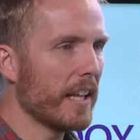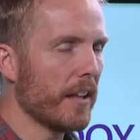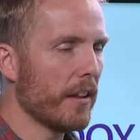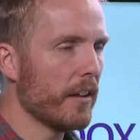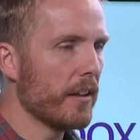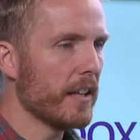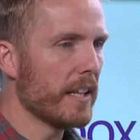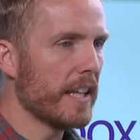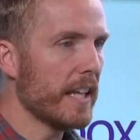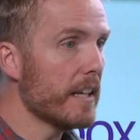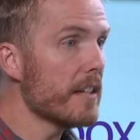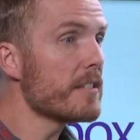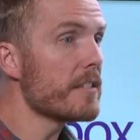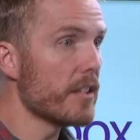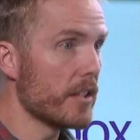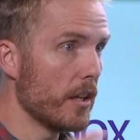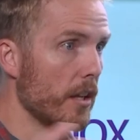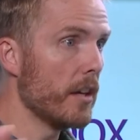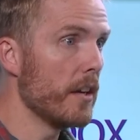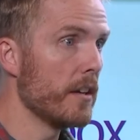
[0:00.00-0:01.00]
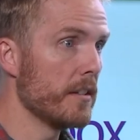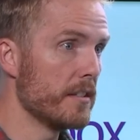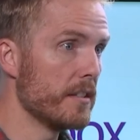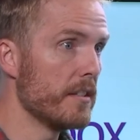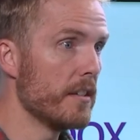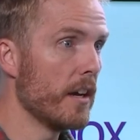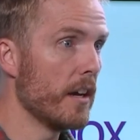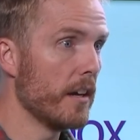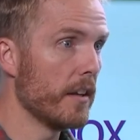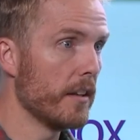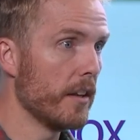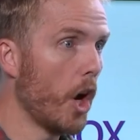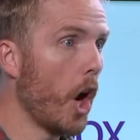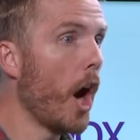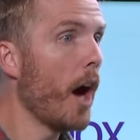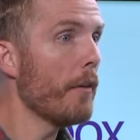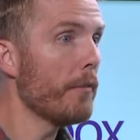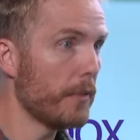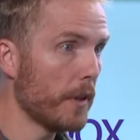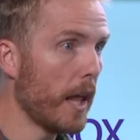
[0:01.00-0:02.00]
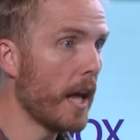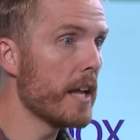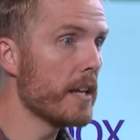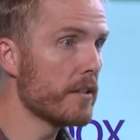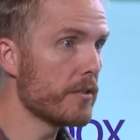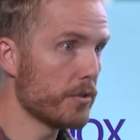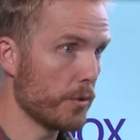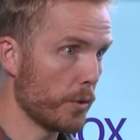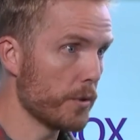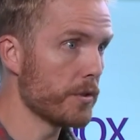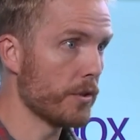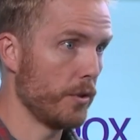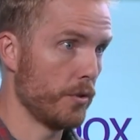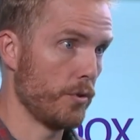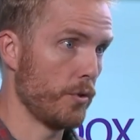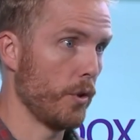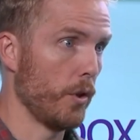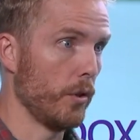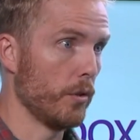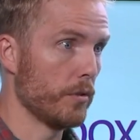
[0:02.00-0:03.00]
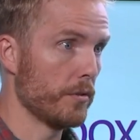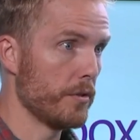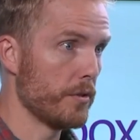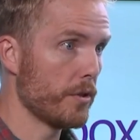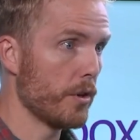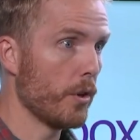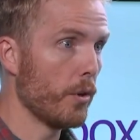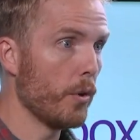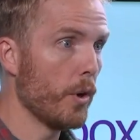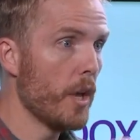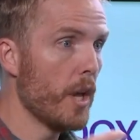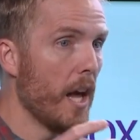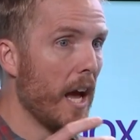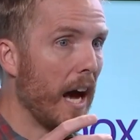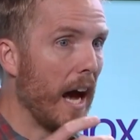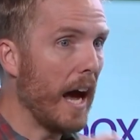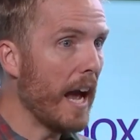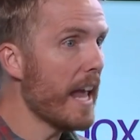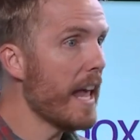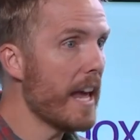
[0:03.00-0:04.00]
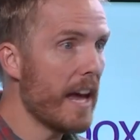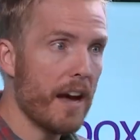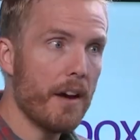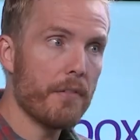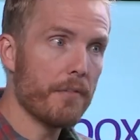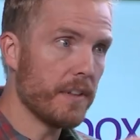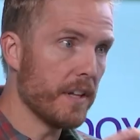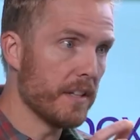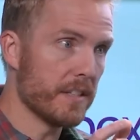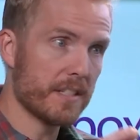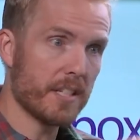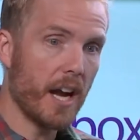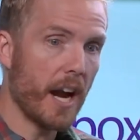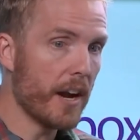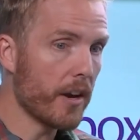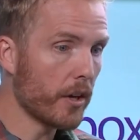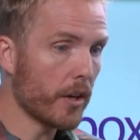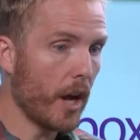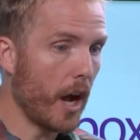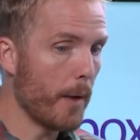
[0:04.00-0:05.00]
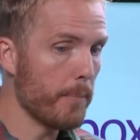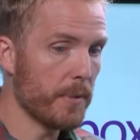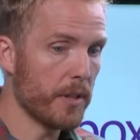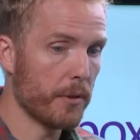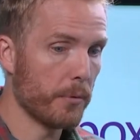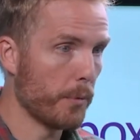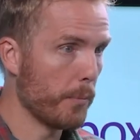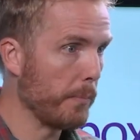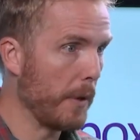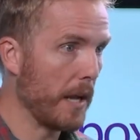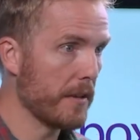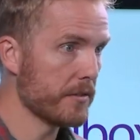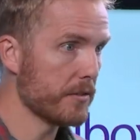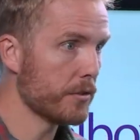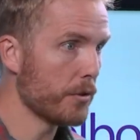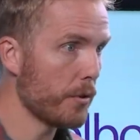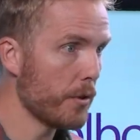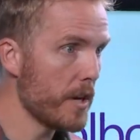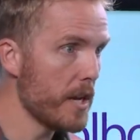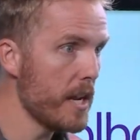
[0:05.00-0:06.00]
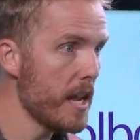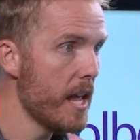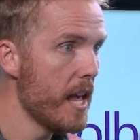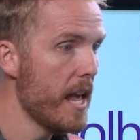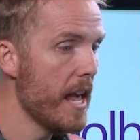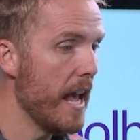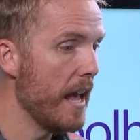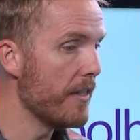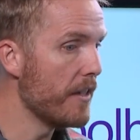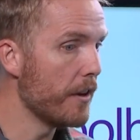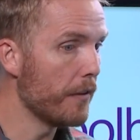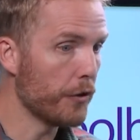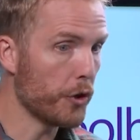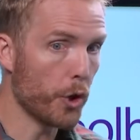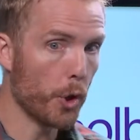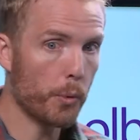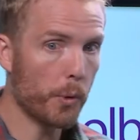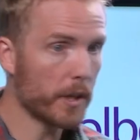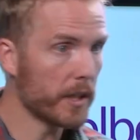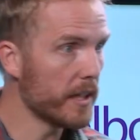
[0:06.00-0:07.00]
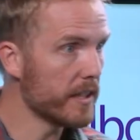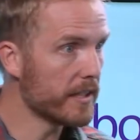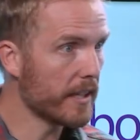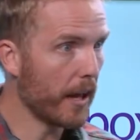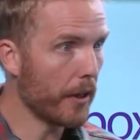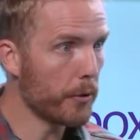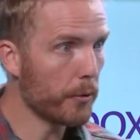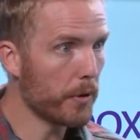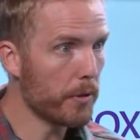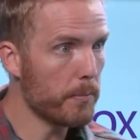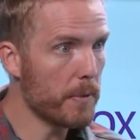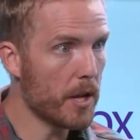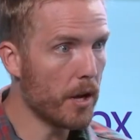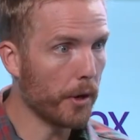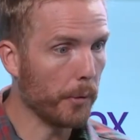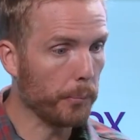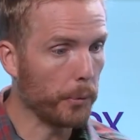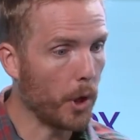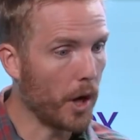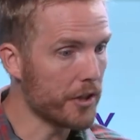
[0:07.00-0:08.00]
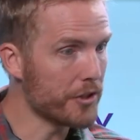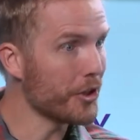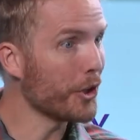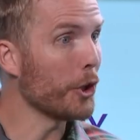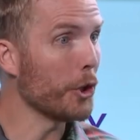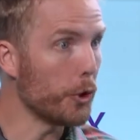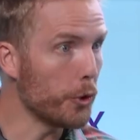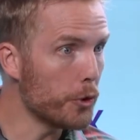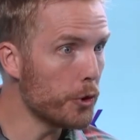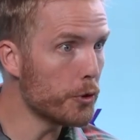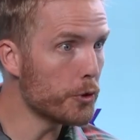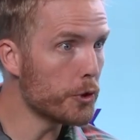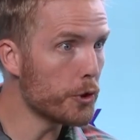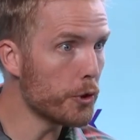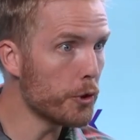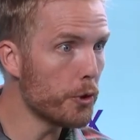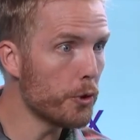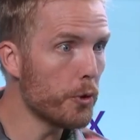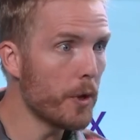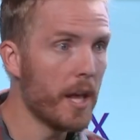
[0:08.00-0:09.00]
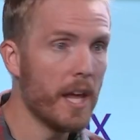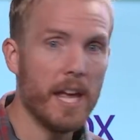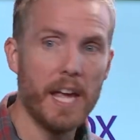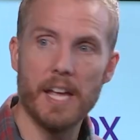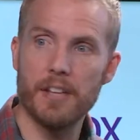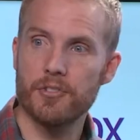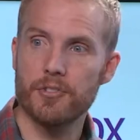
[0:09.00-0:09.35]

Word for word: like Git is an, a, an offline source control. So right. I have the entire copy of the repository, and then if you're working together with me on a project, you do too. Right.